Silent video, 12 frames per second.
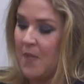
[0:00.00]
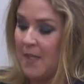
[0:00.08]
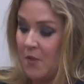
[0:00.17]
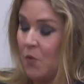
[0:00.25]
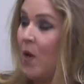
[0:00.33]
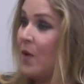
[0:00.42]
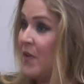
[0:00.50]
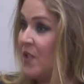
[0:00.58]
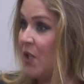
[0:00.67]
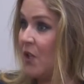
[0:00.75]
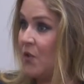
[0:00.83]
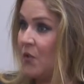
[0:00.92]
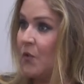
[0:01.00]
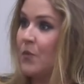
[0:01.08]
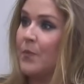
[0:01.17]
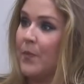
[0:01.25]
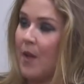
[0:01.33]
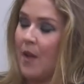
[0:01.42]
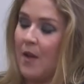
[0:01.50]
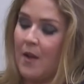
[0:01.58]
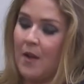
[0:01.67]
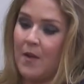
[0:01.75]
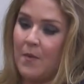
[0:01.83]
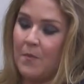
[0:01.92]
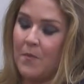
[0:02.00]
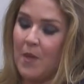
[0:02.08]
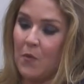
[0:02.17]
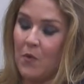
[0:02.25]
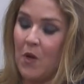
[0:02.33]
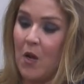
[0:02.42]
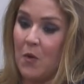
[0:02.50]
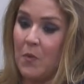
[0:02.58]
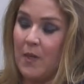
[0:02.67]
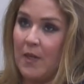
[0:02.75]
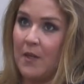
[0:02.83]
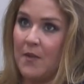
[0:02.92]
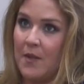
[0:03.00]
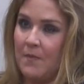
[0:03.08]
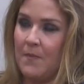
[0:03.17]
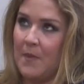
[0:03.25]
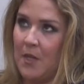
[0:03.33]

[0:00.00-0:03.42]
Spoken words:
there's 12 in total that were opening either